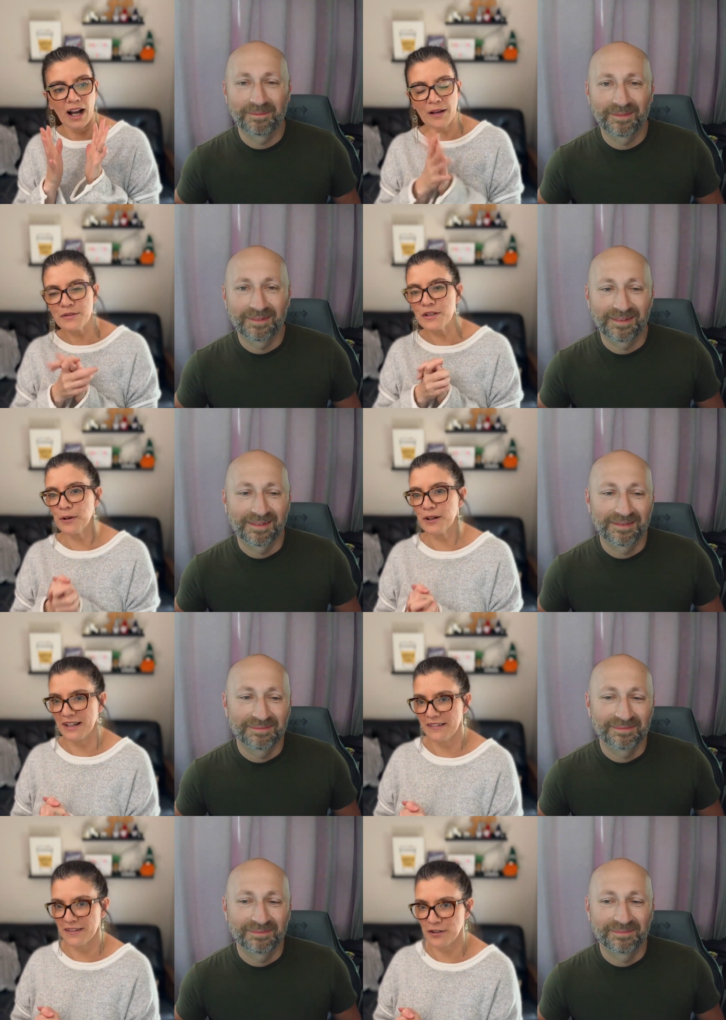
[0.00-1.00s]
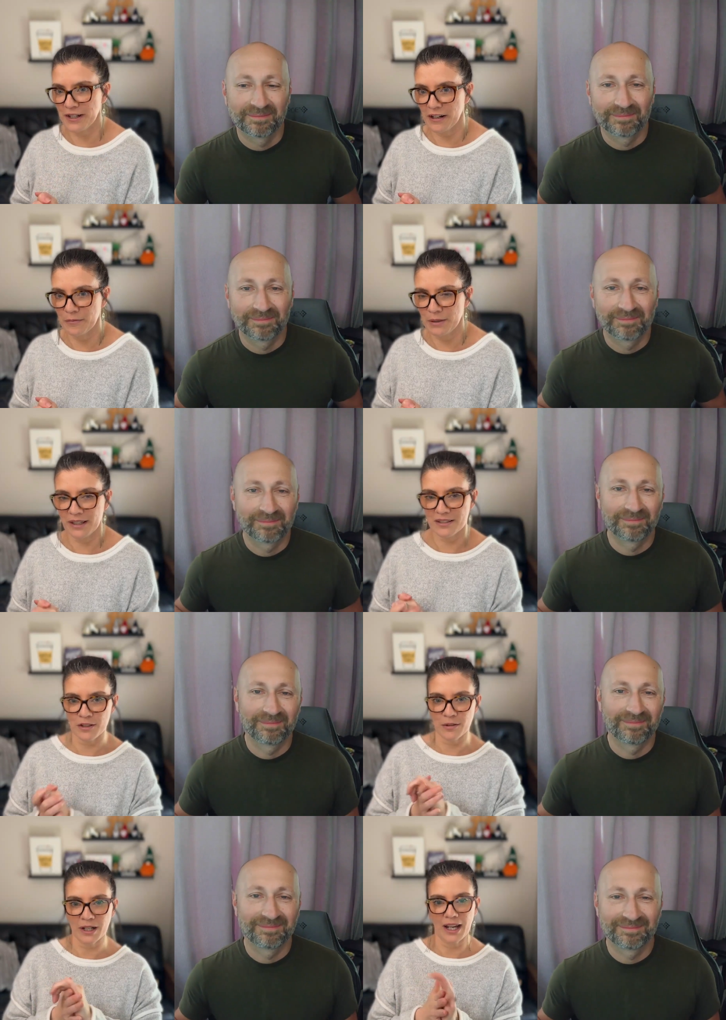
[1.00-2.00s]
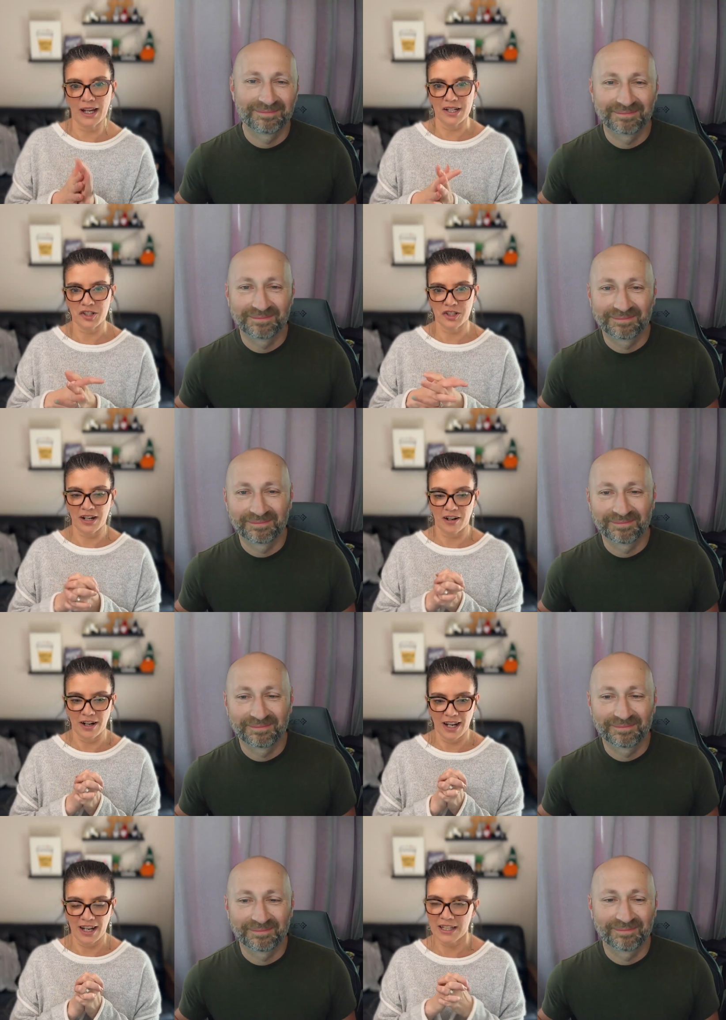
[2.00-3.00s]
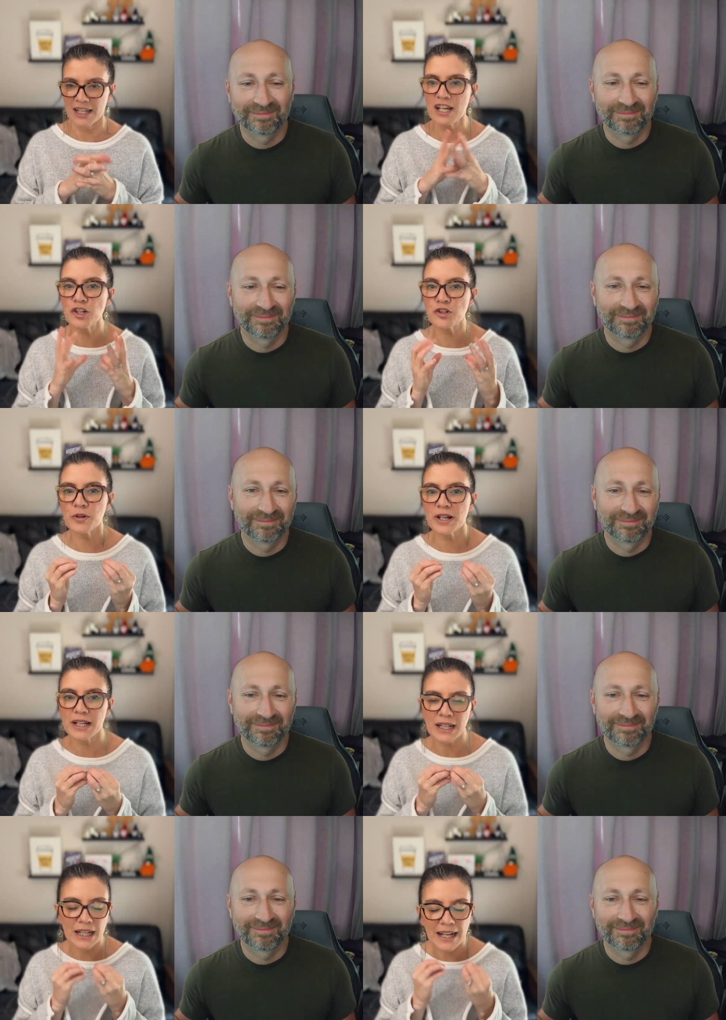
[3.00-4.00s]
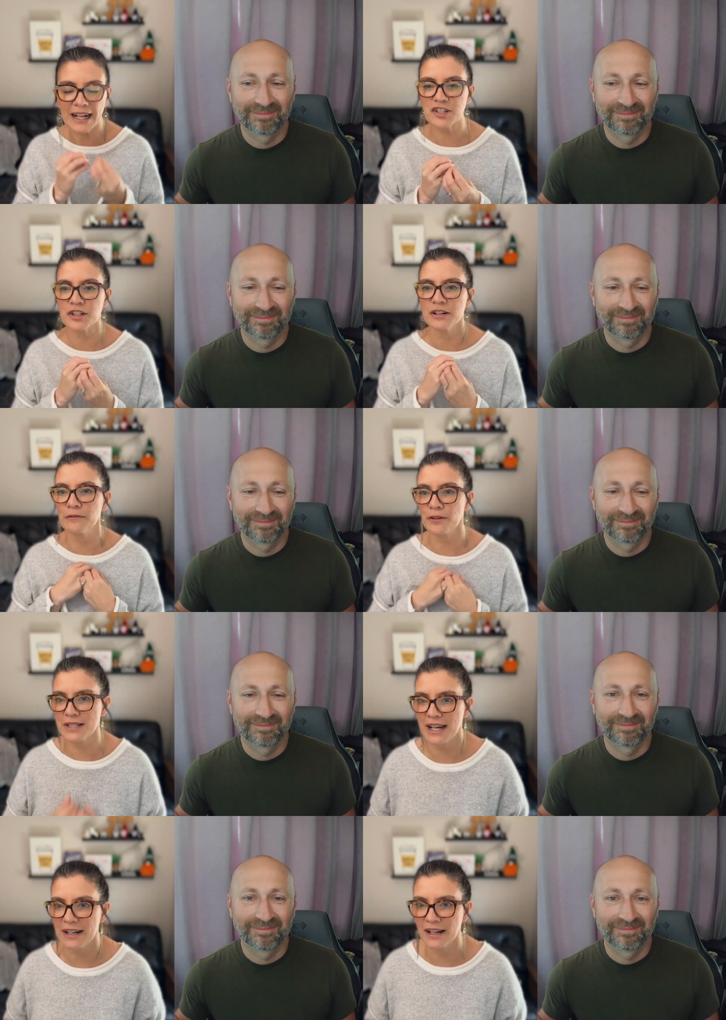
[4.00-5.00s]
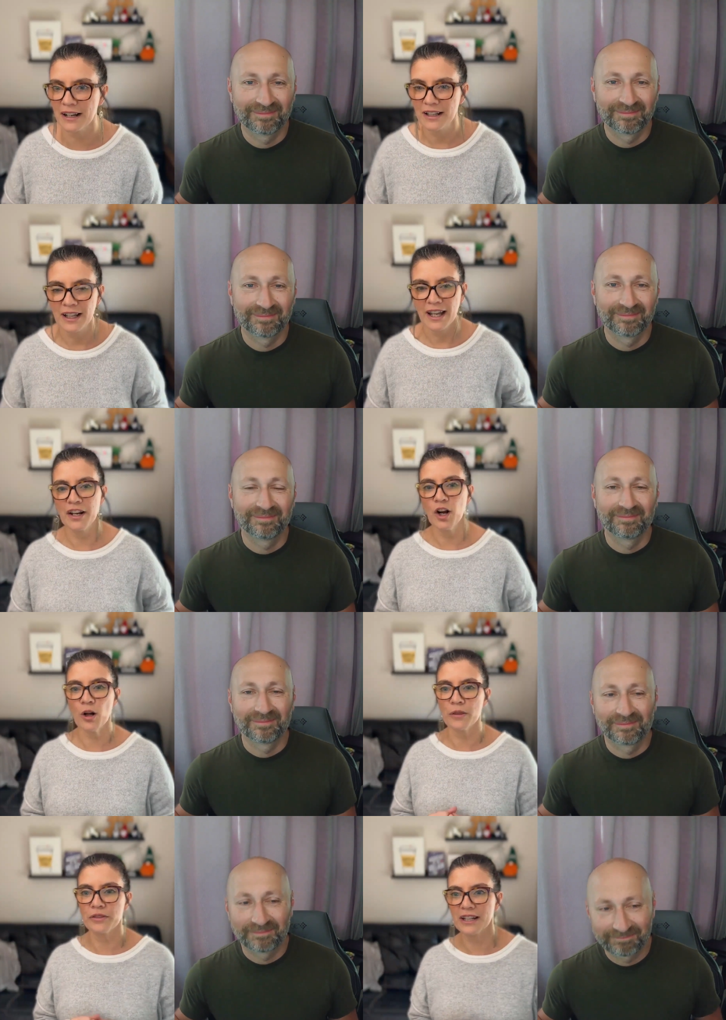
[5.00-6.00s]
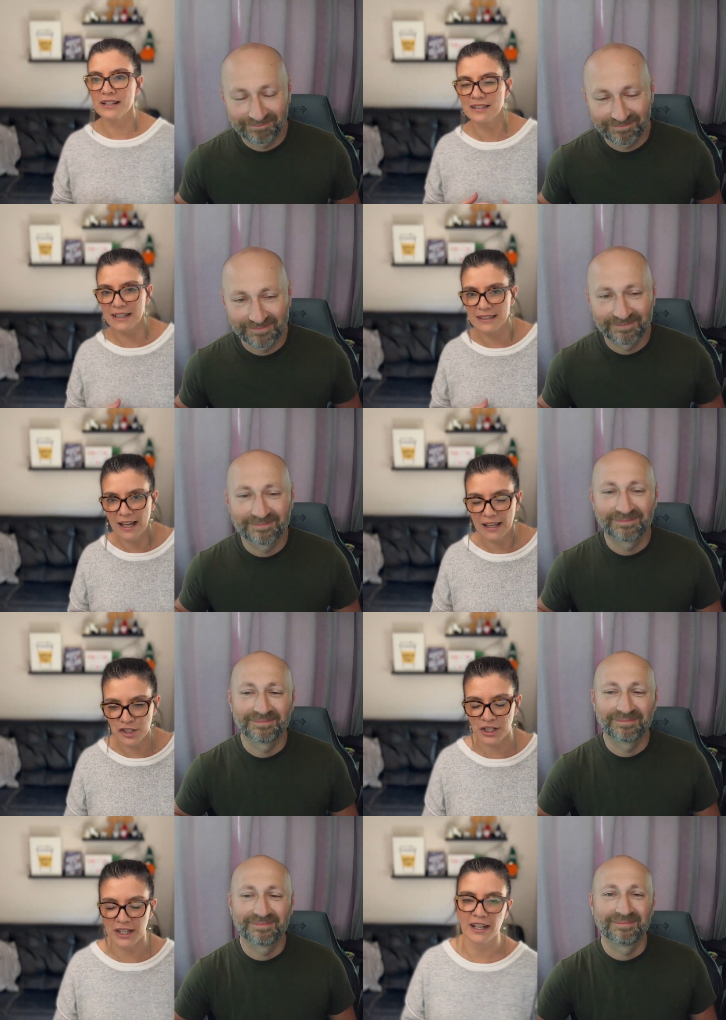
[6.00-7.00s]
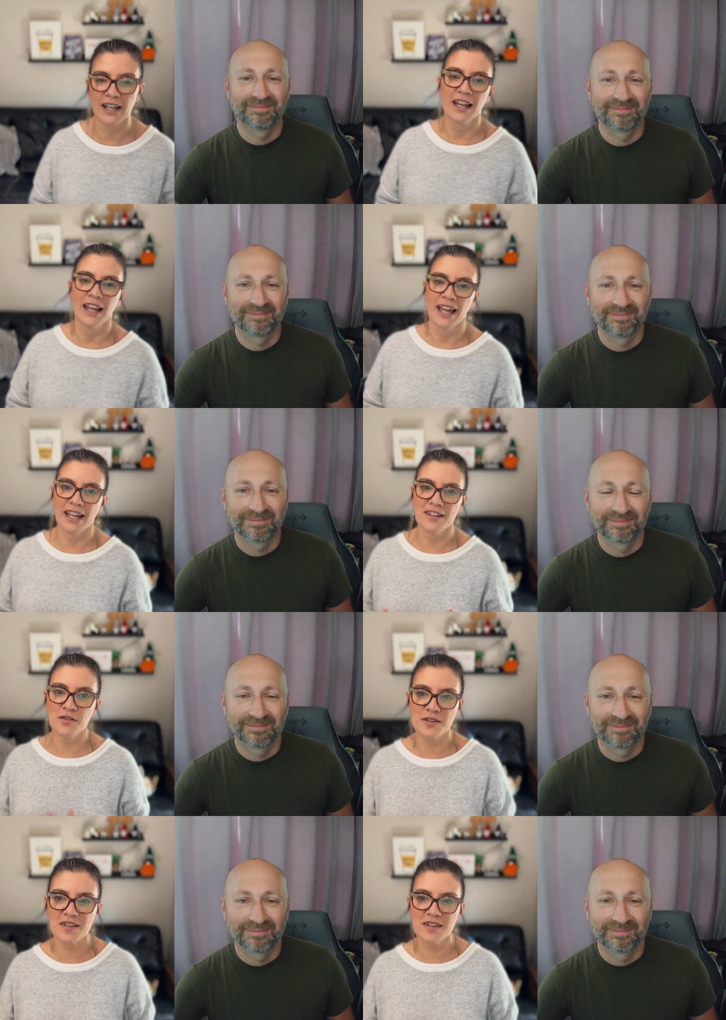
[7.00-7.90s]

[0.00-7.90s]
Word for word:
Speaker 1: I'm super excited that you're here because you and I share a kindred connection for data and all things technology. And so